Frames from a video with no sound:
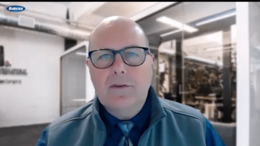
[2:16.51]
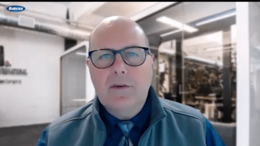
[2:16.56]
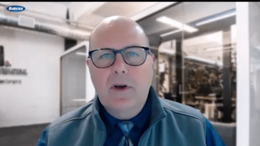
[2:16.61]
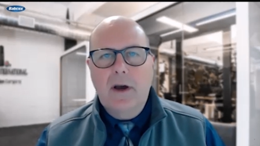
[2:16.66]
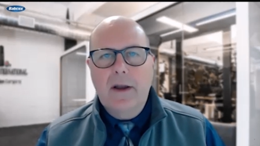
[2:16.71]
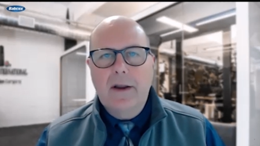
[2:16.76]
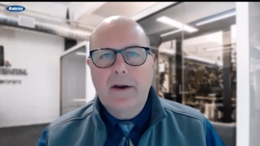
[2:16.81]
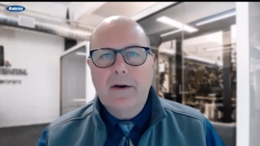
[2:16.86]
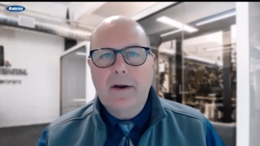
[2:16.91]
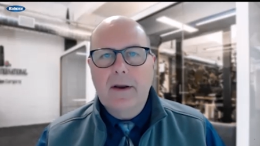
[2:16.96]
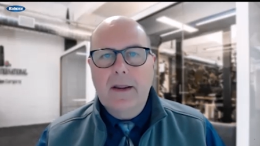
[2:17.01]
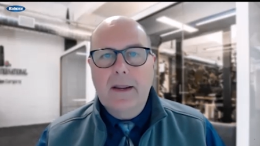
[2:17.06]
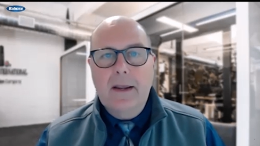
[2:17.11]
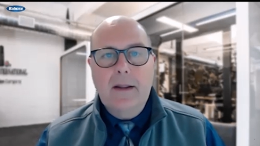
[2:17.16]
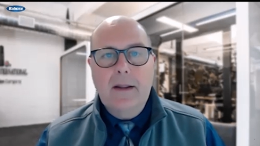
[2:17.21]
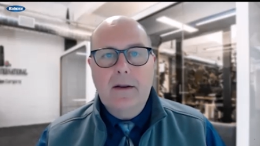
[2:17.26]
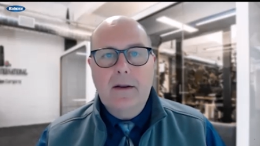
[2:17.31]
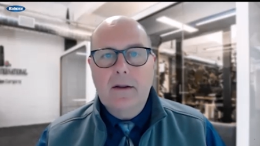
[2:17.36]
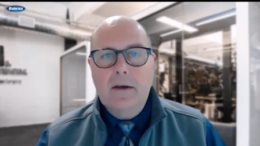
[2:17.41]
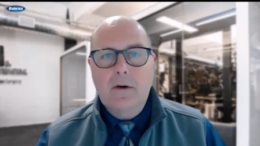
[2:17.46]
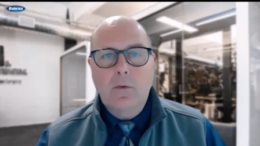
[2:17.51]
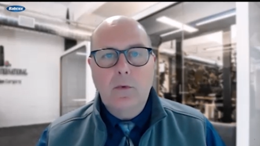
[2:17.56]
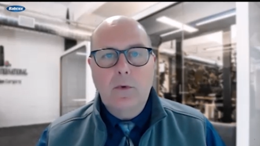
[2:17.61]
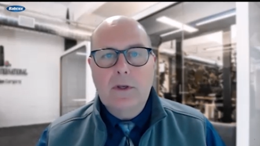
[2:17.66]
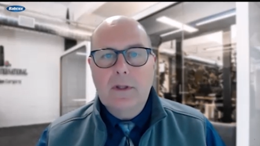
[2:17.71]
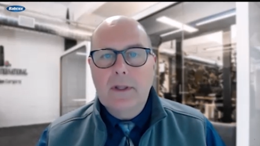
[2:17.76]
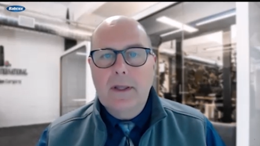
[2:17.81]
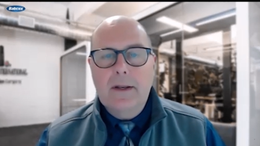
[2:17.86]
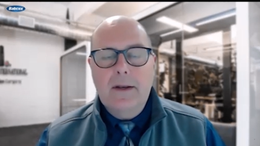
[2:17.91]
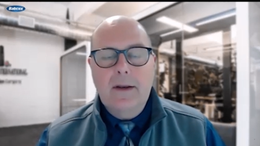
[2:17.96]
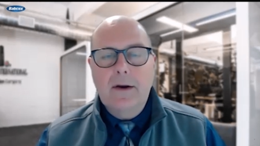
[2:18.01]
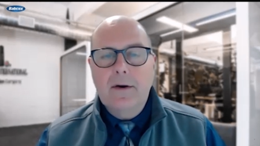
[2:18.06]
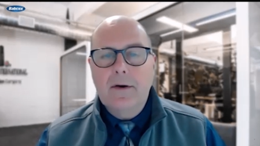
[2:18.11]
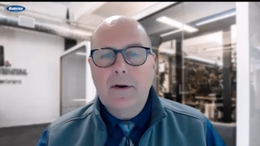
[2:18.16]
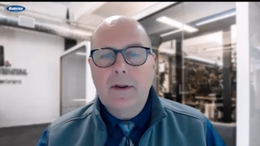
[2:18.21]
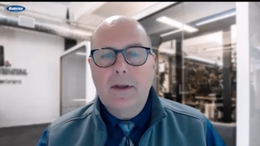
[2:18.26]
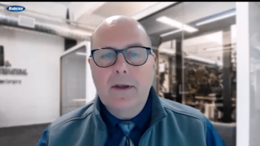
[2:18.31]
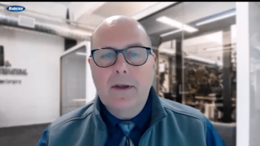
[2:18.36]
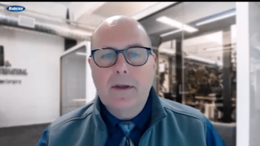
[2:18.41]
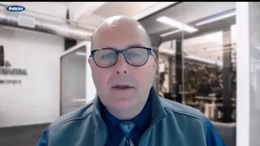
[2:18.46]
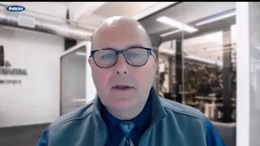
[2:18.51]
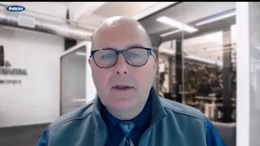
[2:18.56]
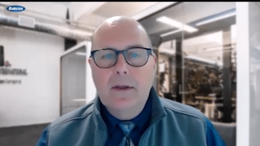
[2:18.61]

tire, and uh, wheel end area.